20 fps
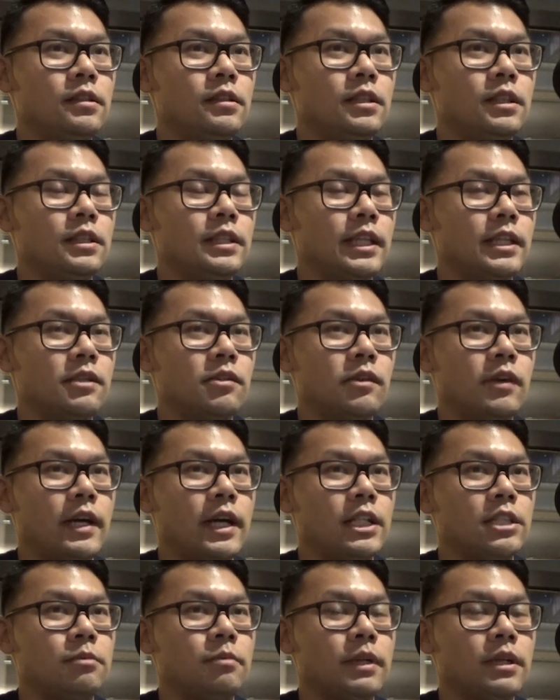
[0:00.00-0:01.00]
the technical
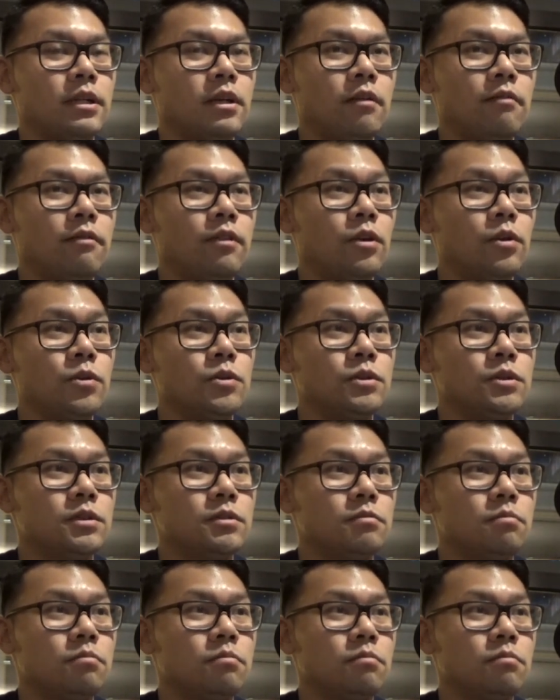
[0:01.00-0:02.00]
aspect of those